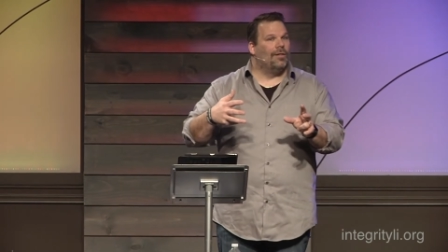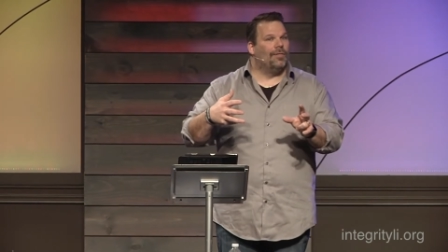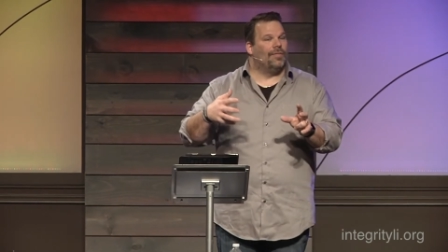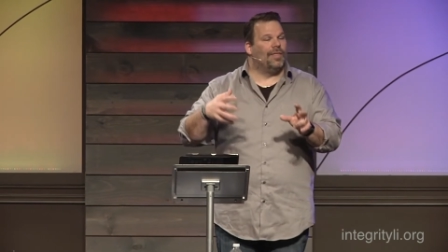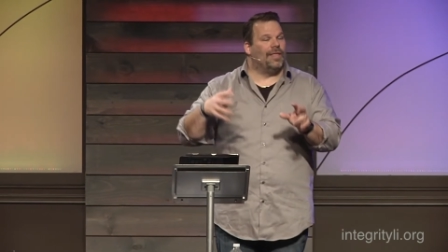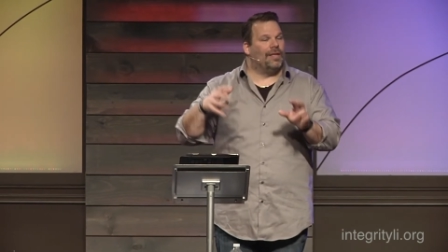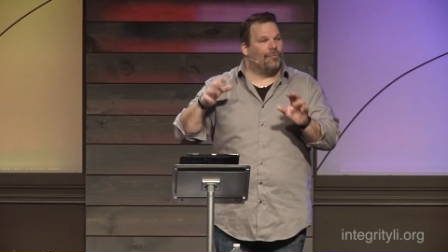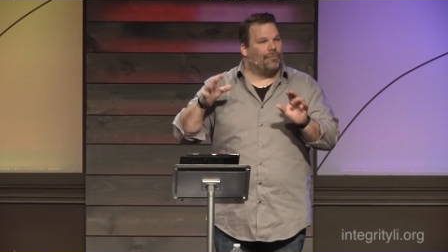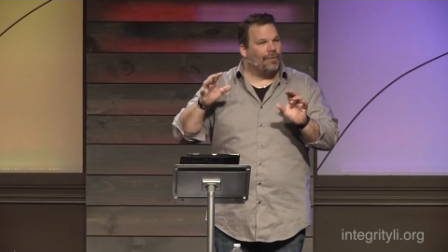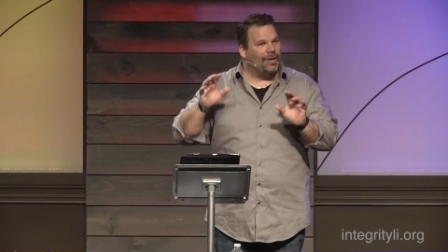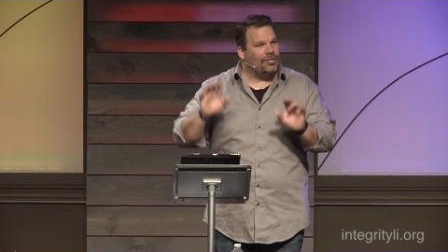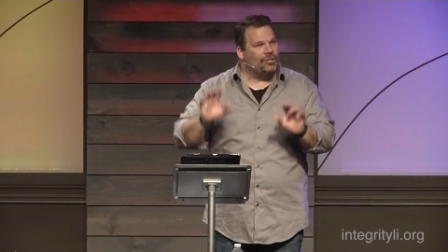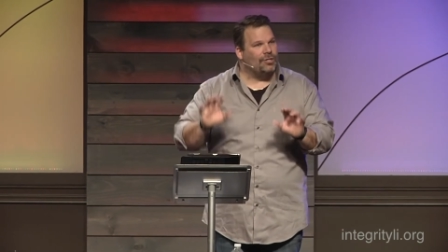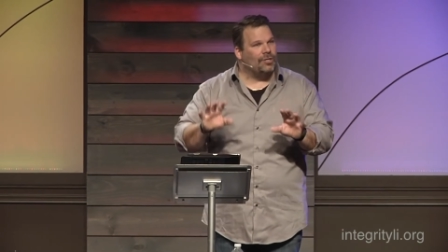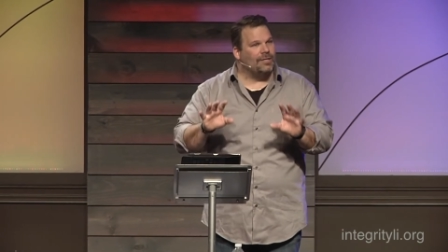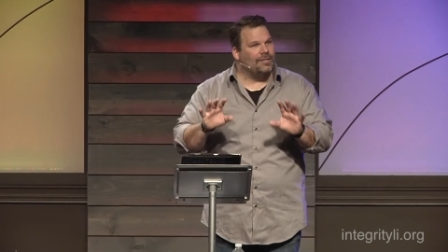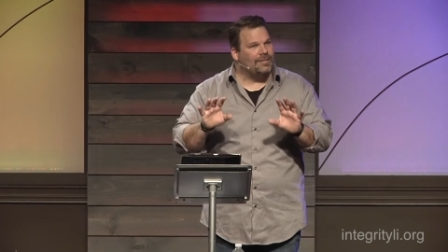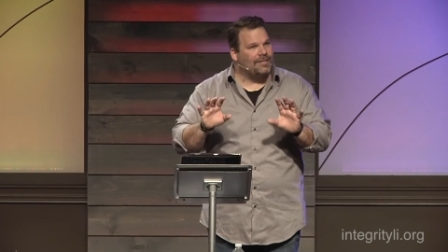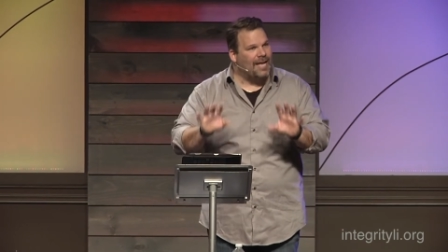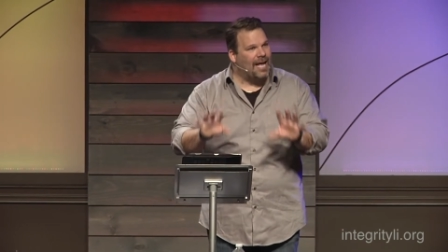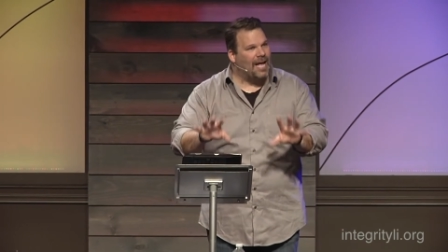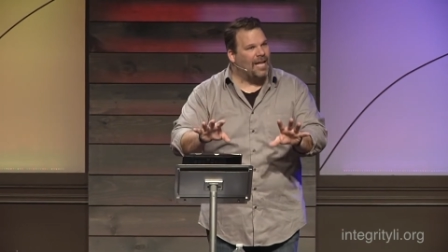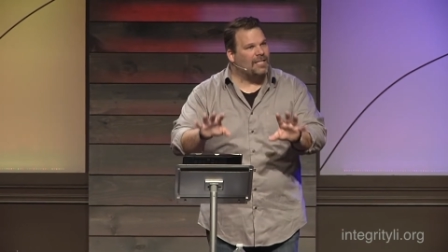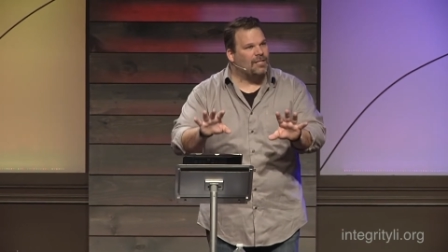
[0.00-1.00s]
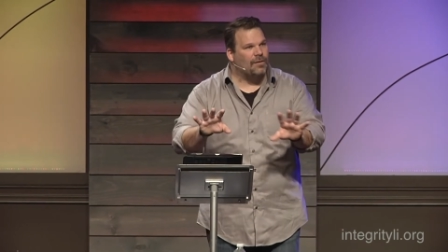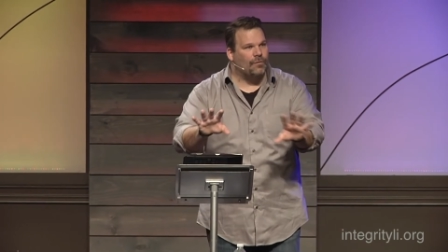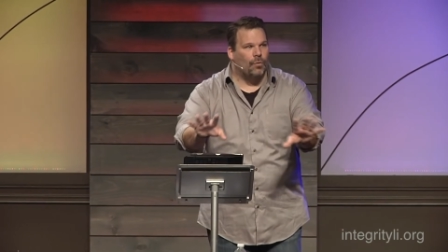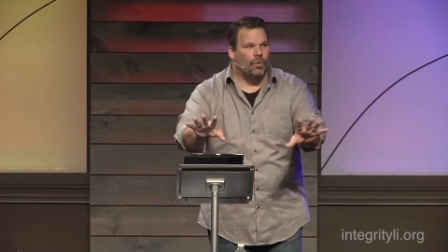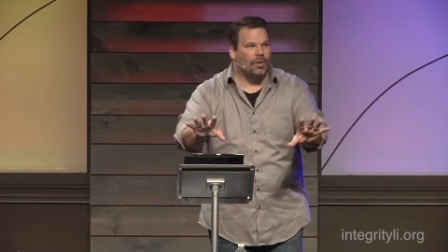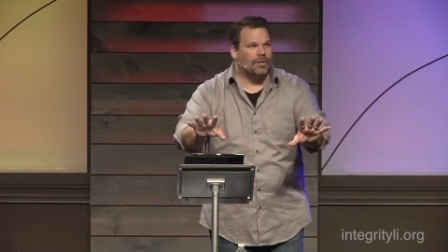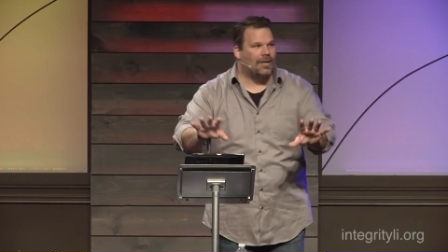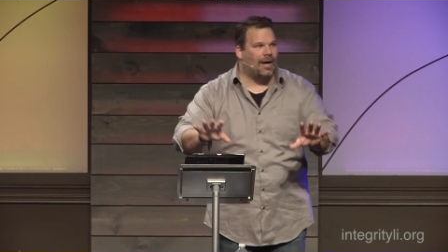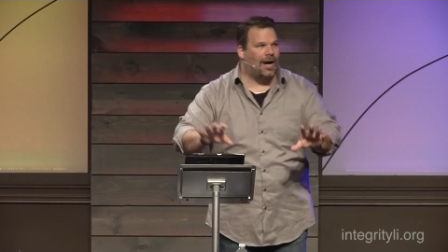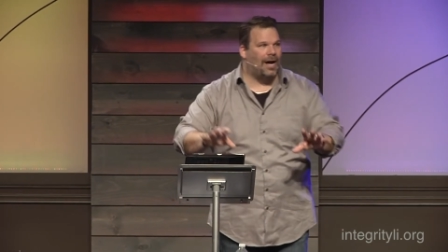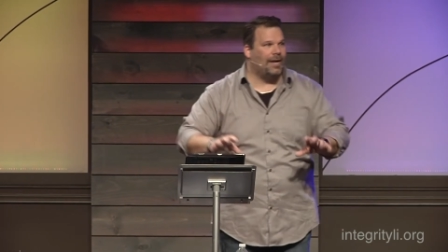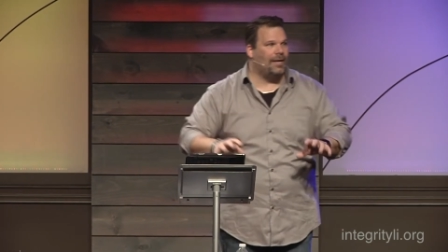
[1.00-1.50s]
the original intent of
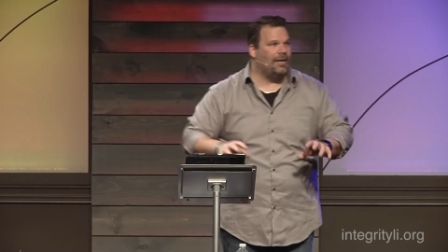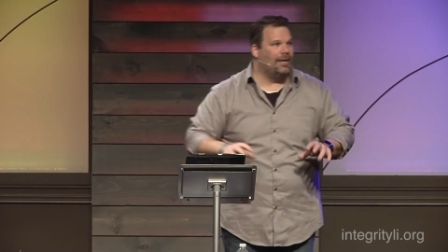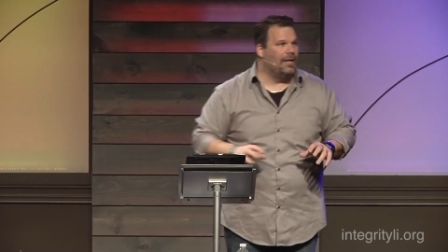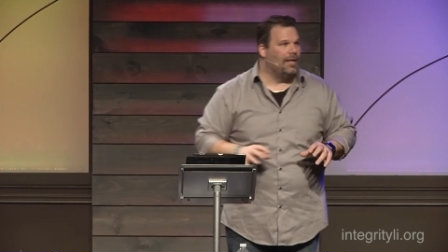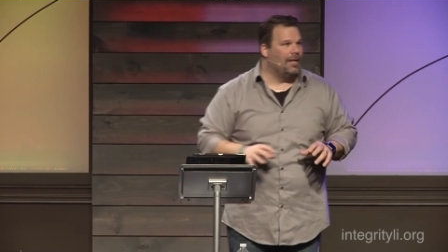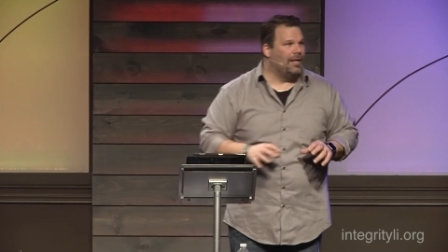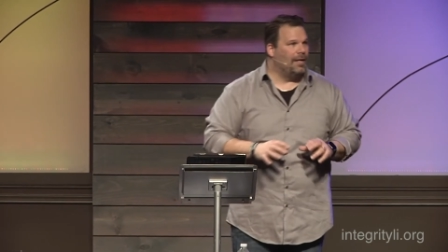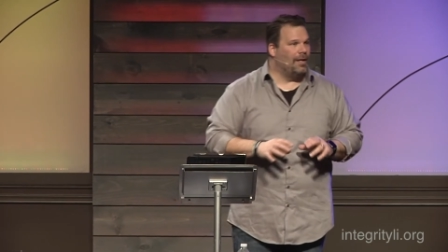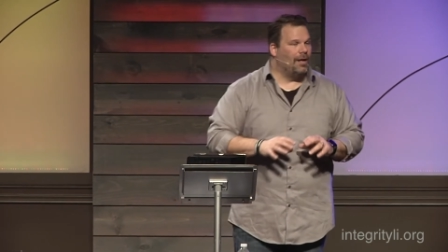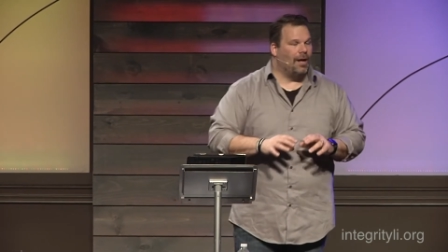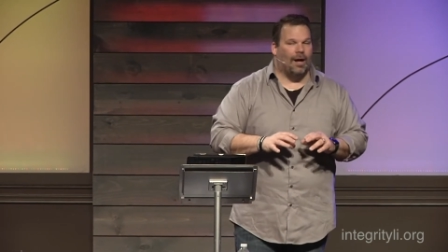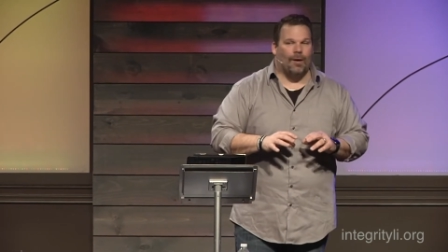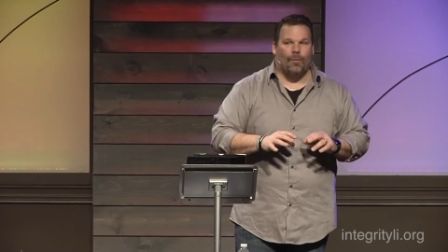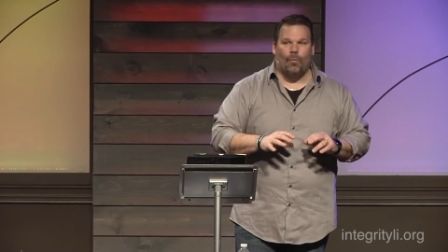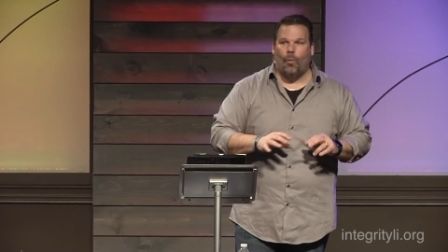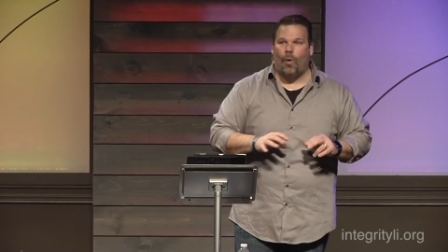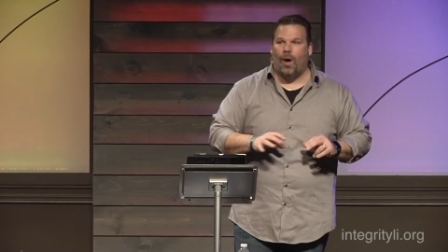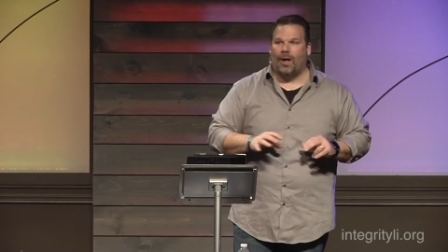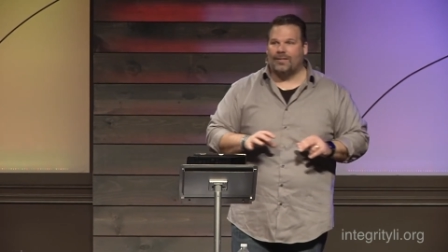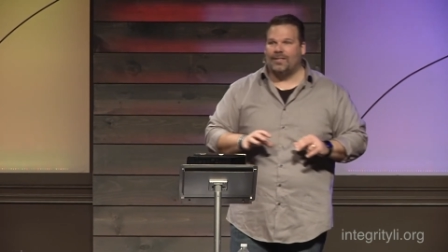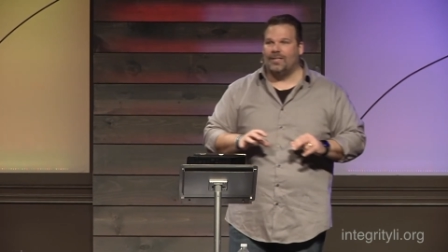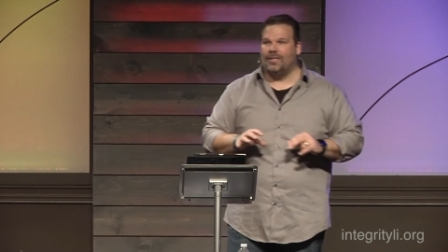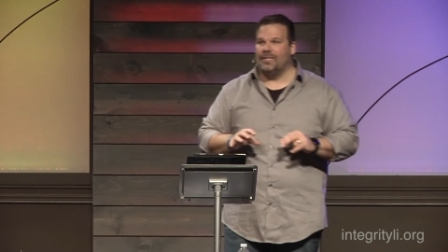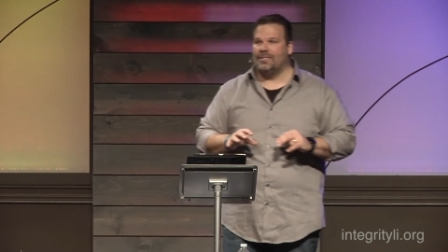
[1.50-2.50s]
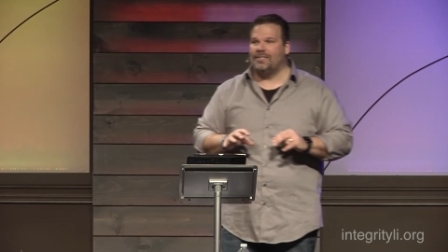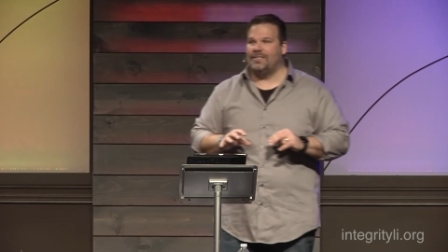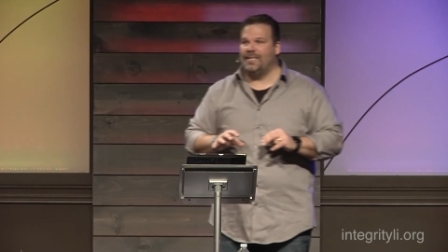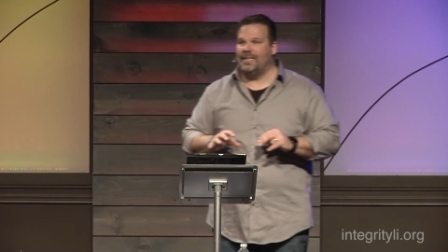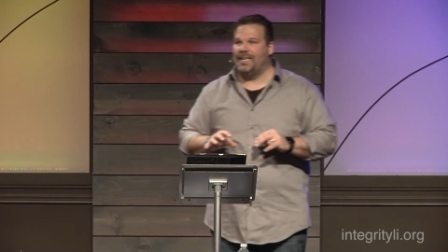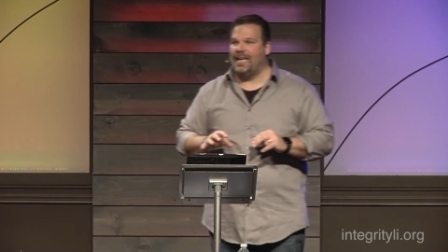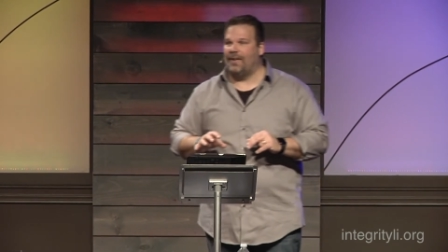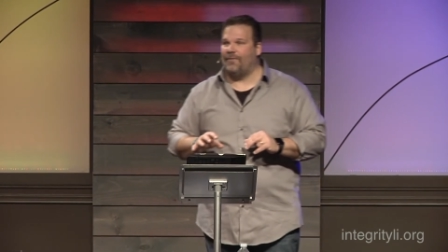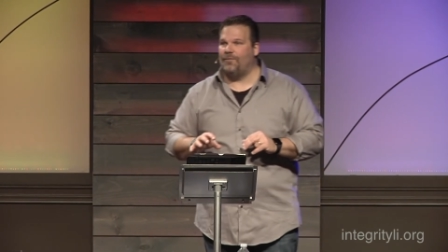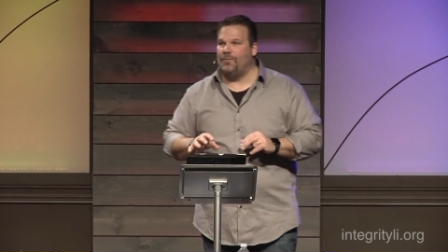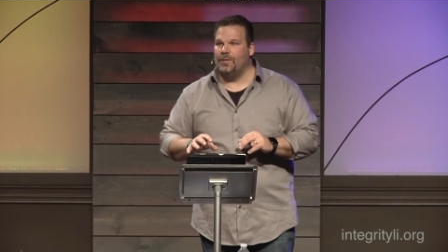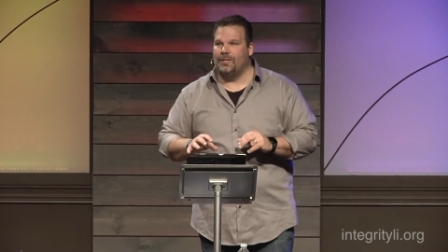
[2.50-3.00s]
what God uh, wanted us to
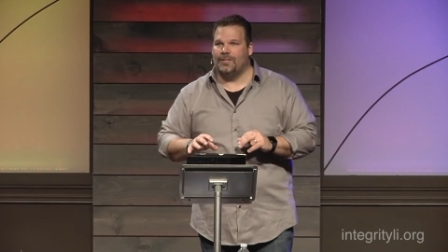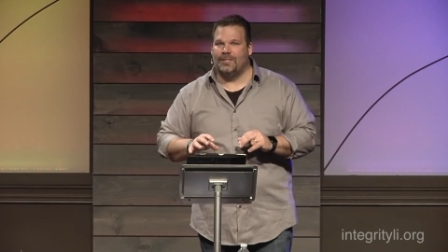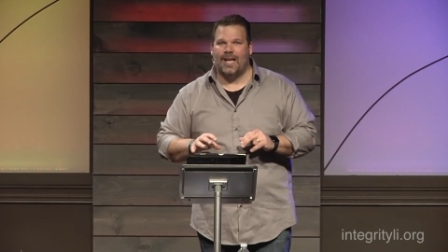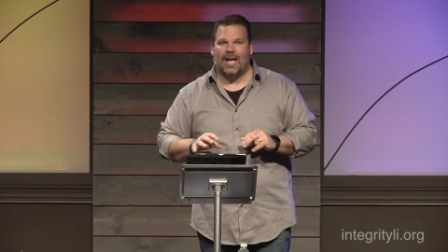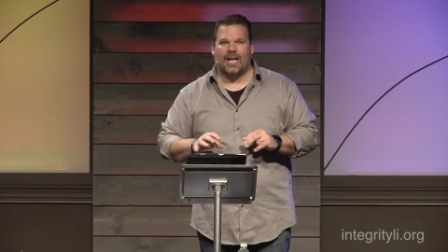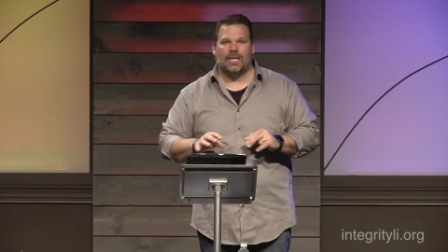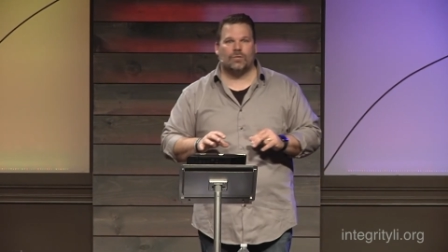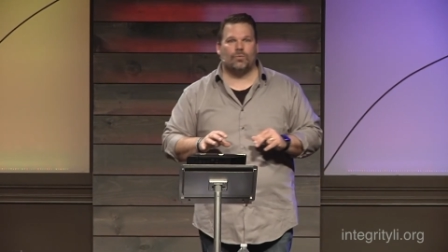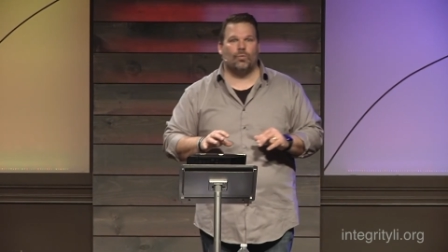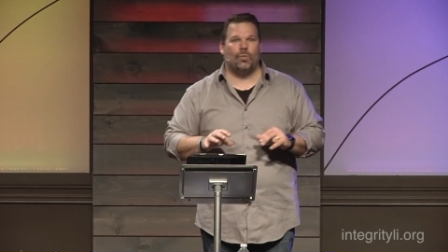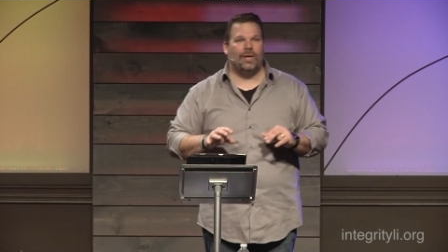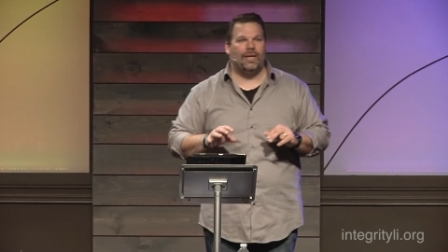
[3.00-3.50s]
get from the text.